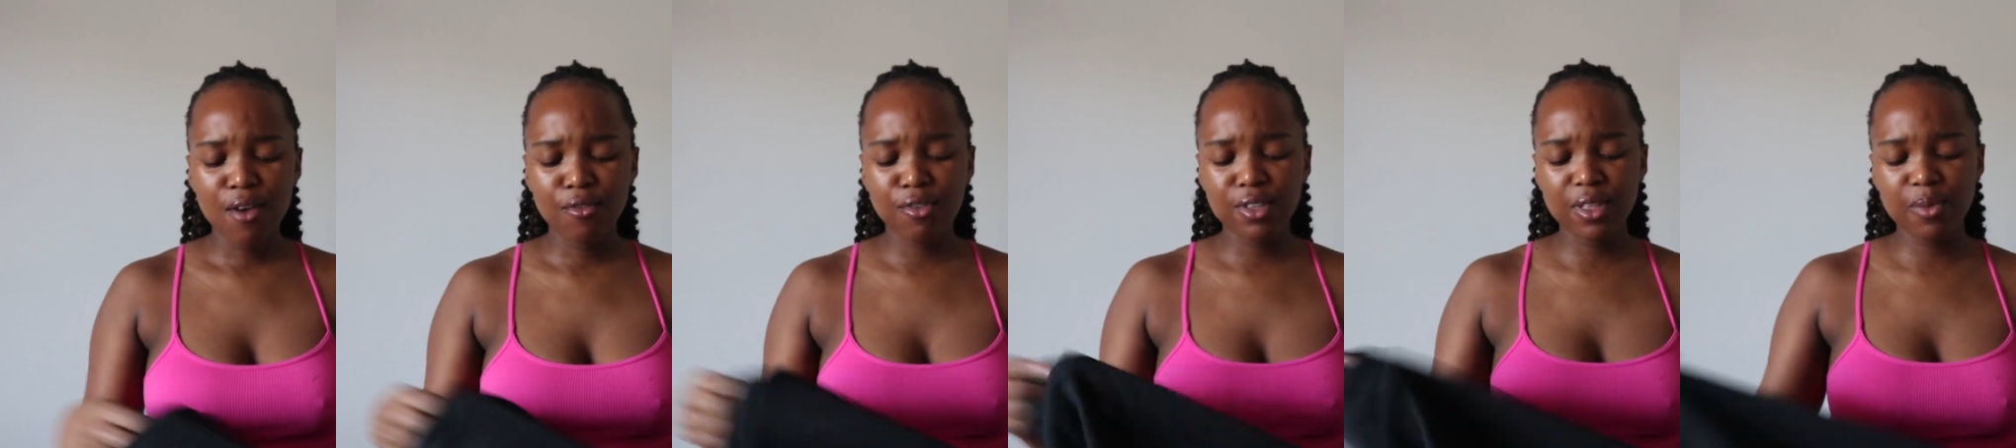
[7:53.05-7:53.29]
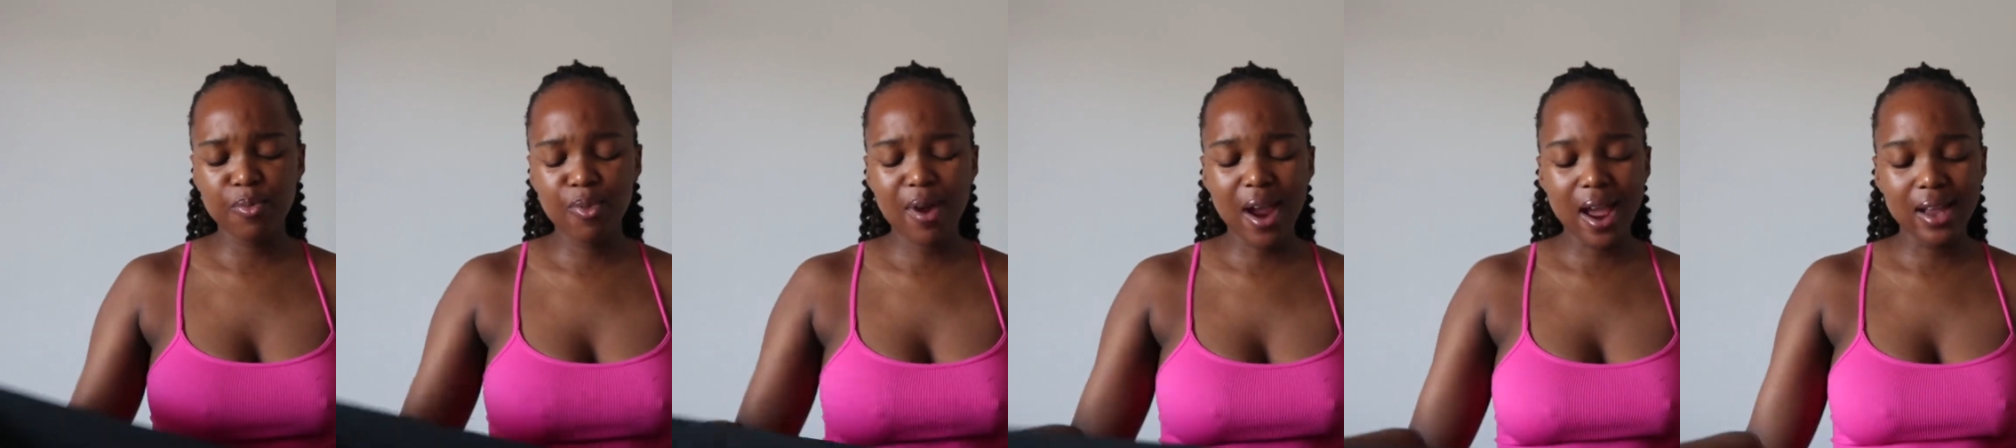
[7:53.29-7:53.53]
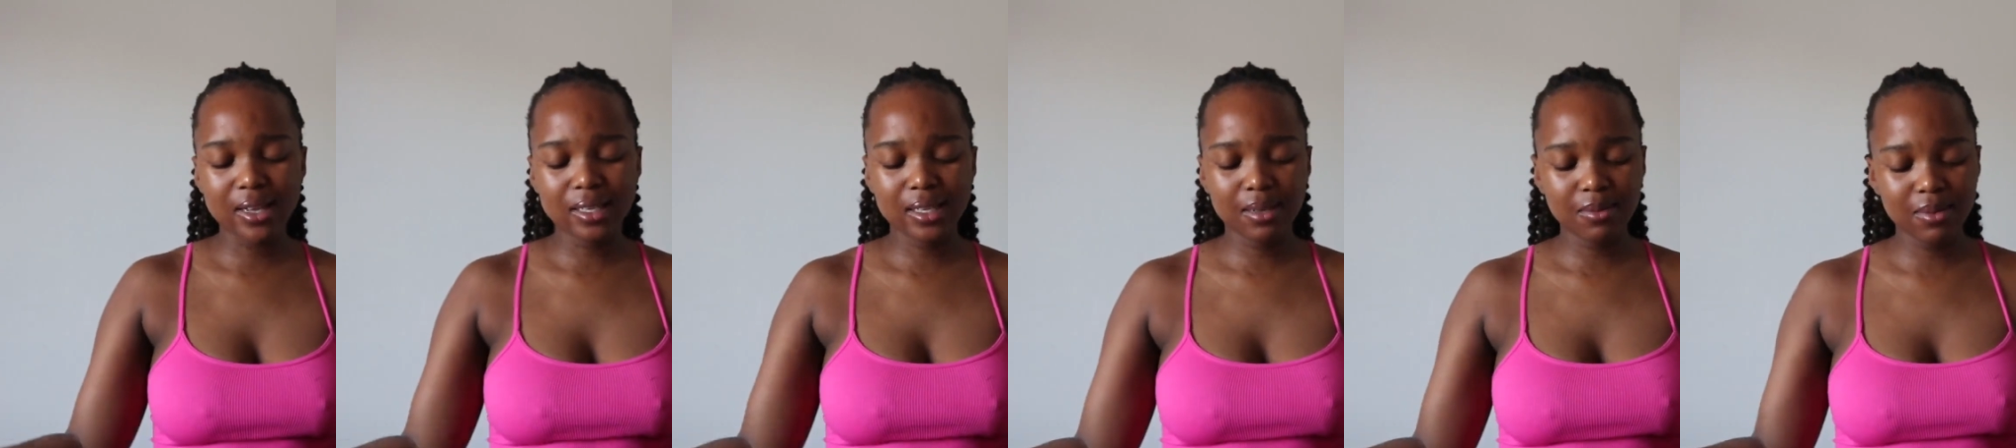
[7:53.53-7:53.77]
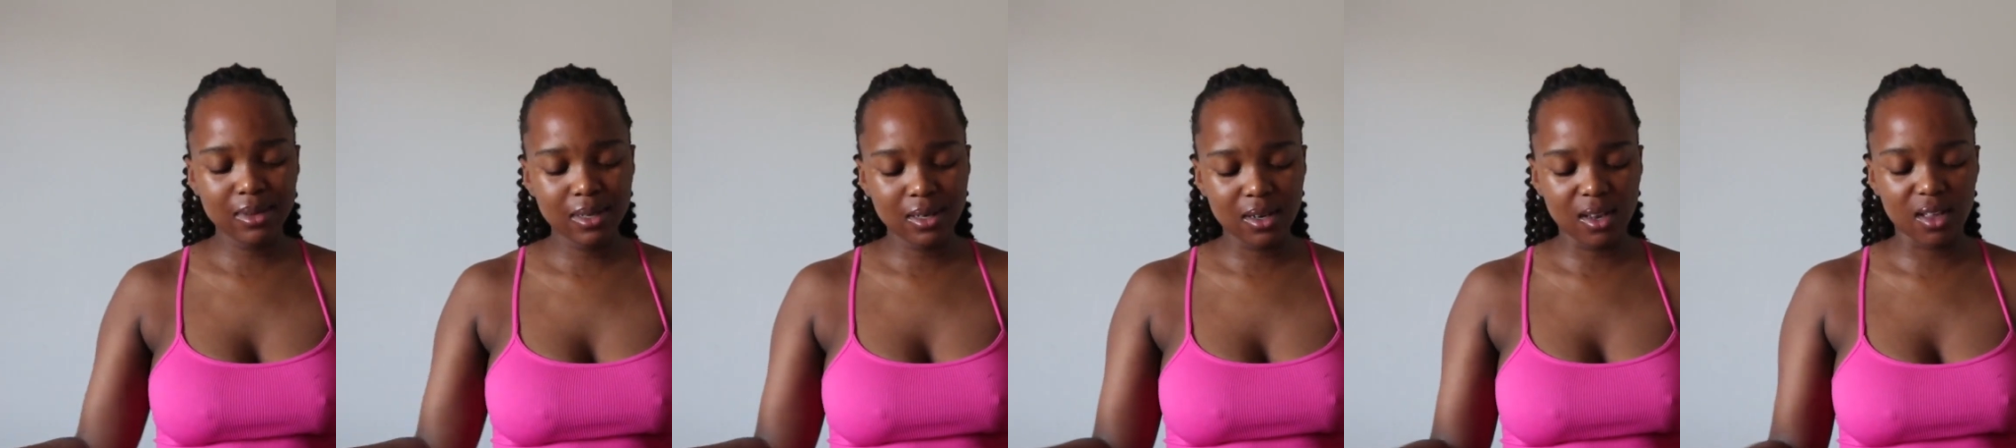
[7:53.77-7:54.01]
for the price,
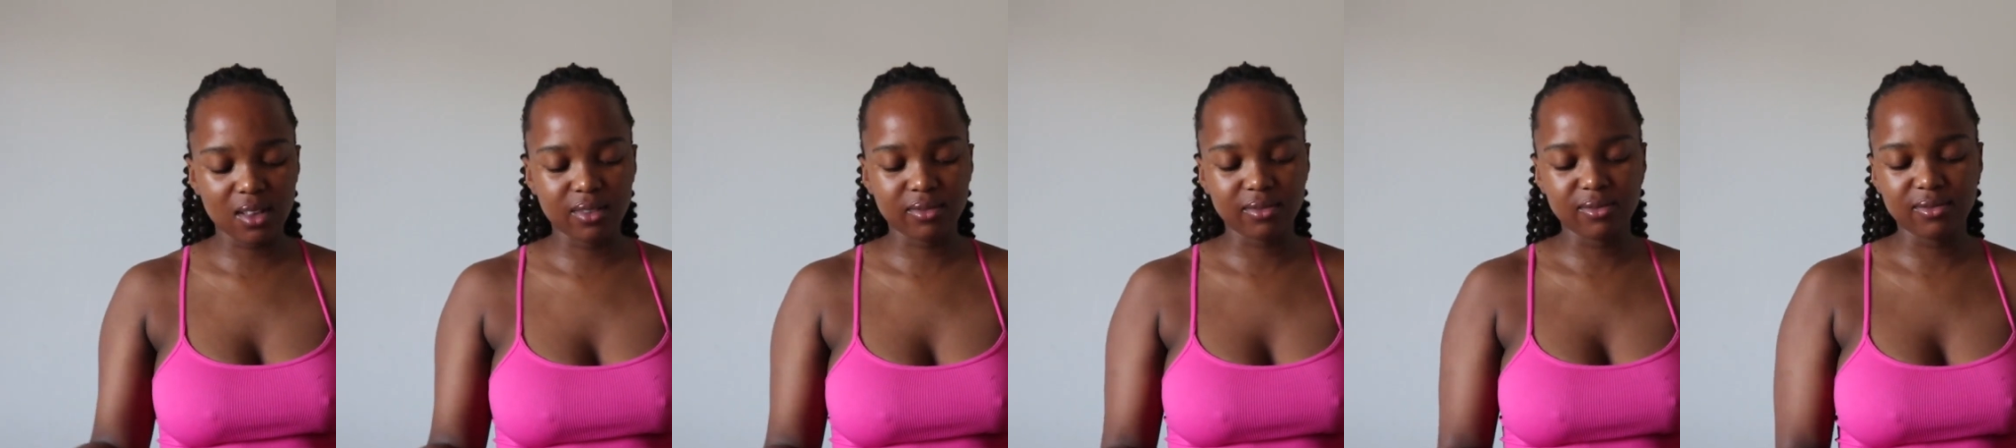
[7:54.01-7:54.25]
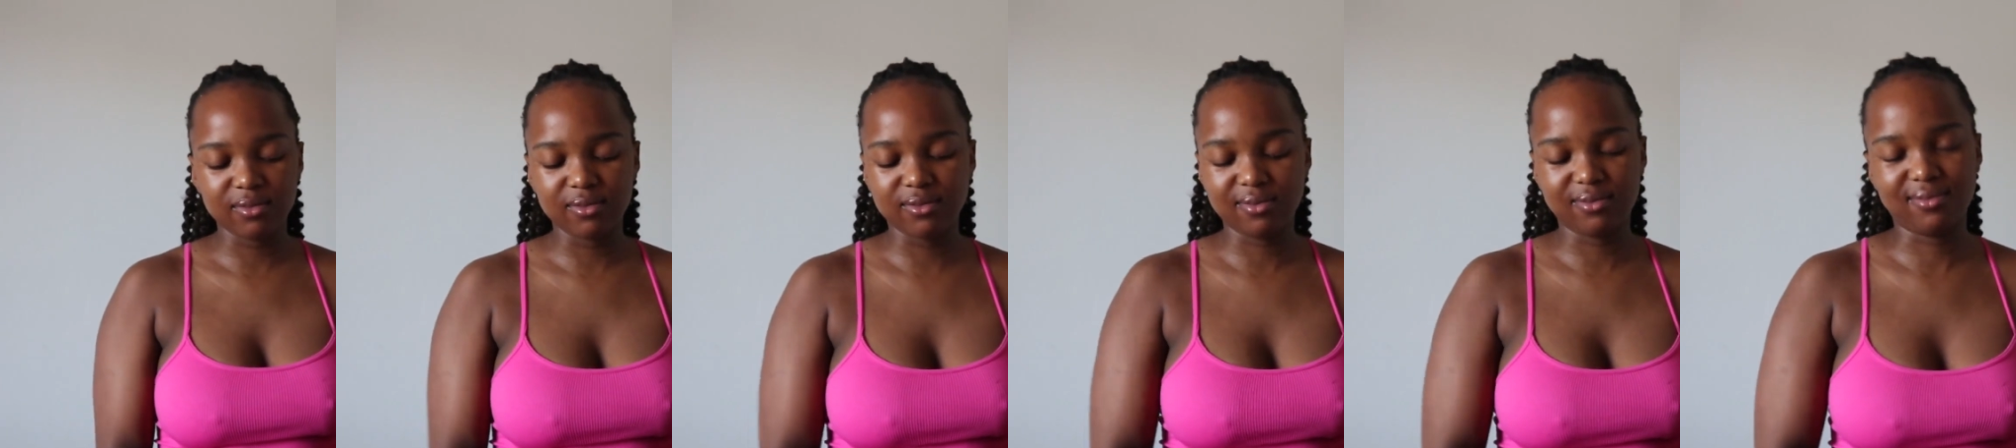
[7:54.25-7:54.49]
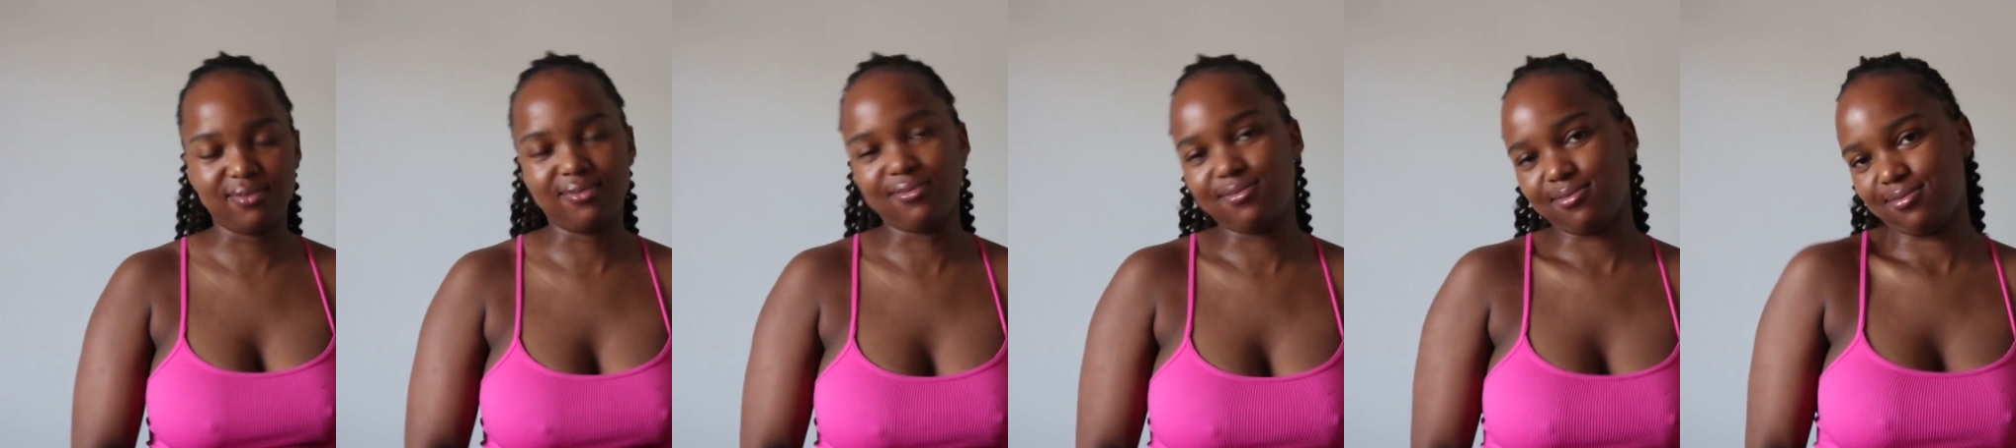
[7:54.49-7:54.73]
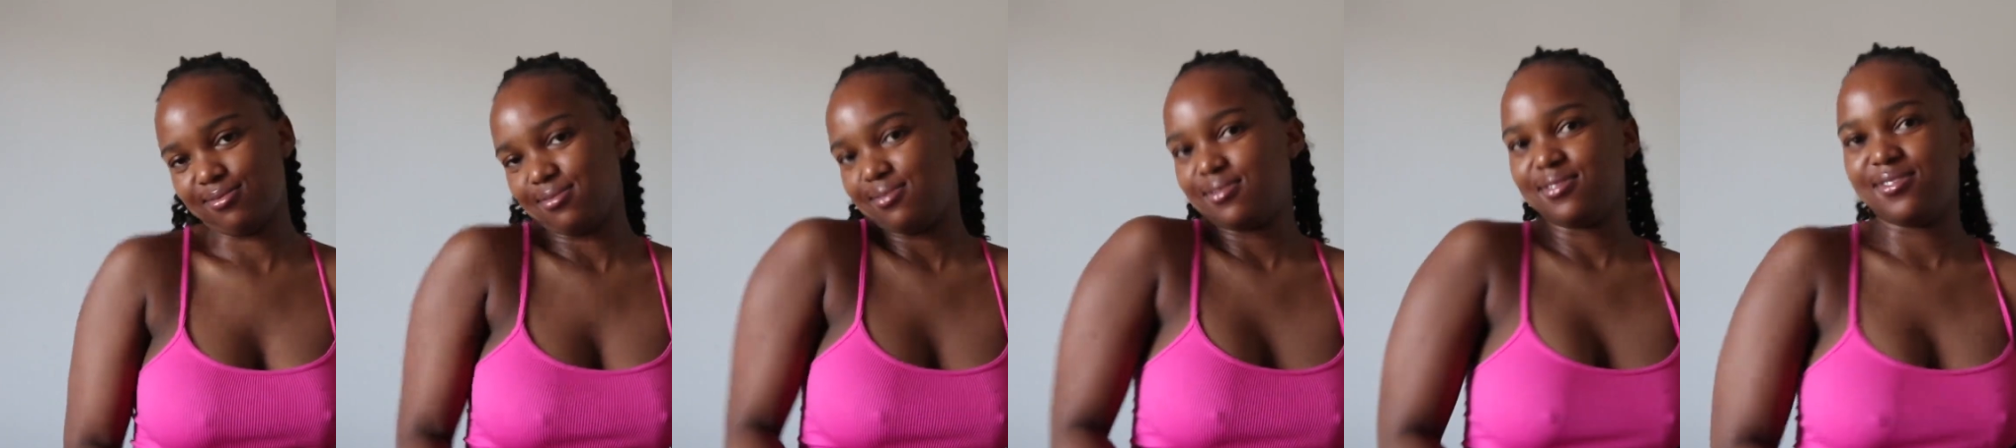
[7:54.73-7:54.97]
I mean,